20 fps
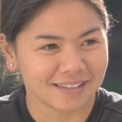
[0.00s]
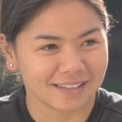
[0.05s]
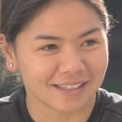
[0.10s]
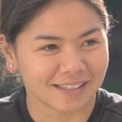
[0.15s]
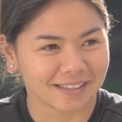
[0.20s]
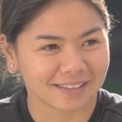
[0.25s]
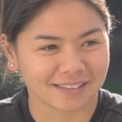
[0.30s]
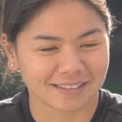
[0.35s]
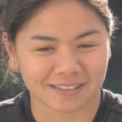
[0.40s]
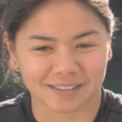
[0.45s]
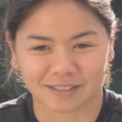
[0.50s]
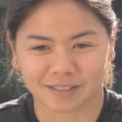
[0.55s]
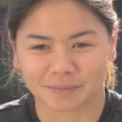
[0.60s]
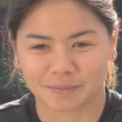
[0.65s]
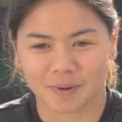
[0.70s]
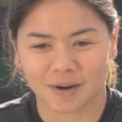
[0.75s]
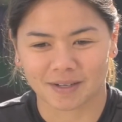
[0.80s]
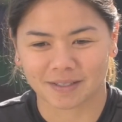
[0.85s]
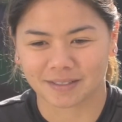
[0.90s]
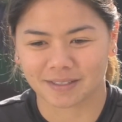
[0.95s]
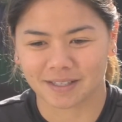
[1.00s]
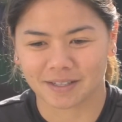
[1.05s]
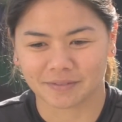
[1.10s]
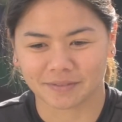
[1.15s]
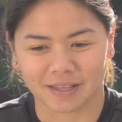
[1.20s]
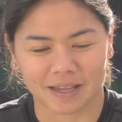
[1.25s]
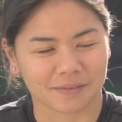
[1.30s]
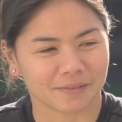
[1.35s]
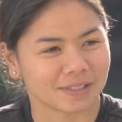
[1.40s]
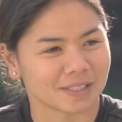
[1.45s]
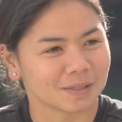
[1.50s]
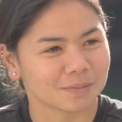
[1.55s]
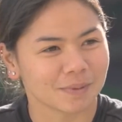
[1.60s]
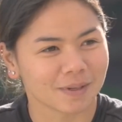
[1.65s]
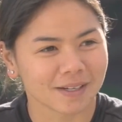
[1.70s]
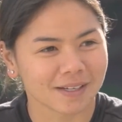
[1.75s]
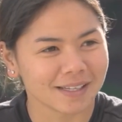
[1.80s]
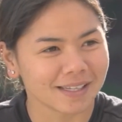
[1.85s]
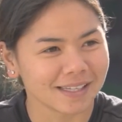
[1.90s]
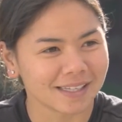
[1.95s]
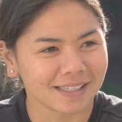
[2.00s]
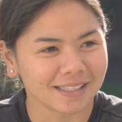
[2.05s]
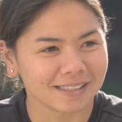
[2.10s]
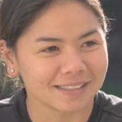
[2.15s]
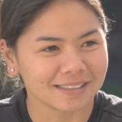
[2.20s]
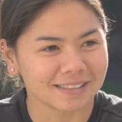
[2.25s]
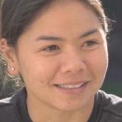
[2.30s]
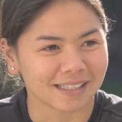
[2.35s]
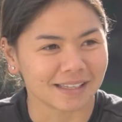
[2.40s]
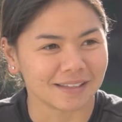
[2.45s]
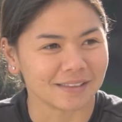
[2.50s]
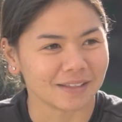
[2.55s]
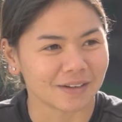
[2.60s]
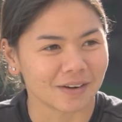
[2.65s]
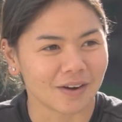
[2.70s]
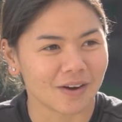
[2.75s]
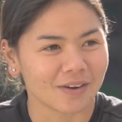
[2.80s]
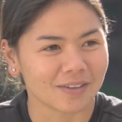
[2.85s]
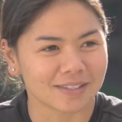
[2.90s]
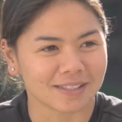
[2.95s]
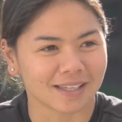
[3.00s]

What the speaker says: they're smart enough, they have experience, and they're all